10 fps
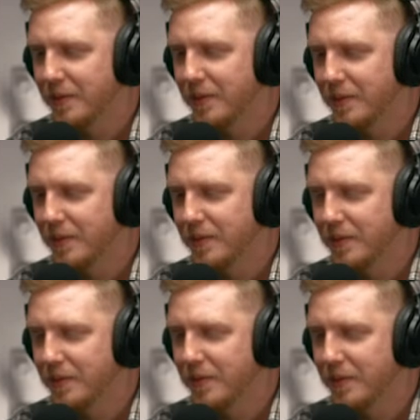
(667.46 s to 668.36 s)

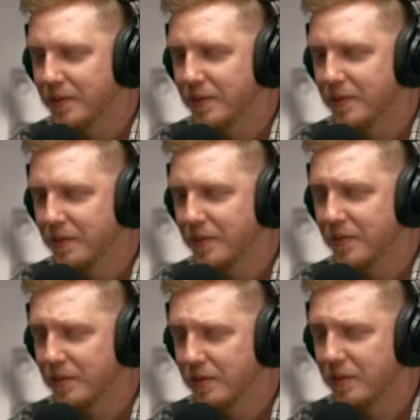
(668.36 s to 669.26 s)

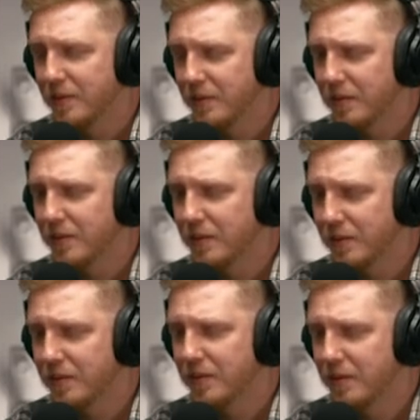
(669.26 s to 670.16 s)

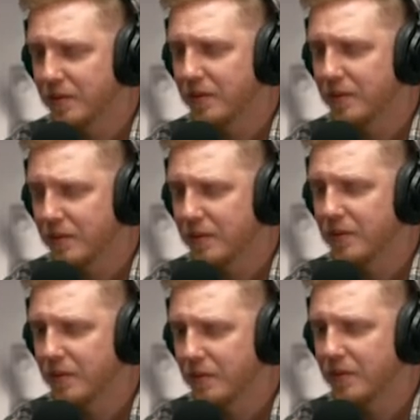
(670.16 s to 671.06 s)

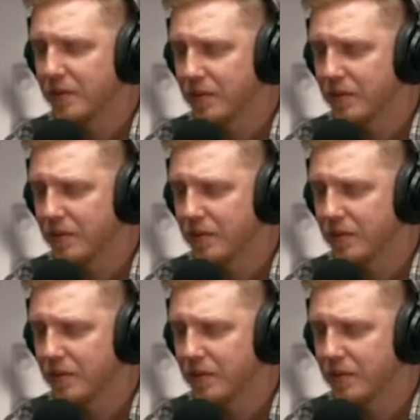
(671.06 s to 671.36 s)
The person shown says nothing.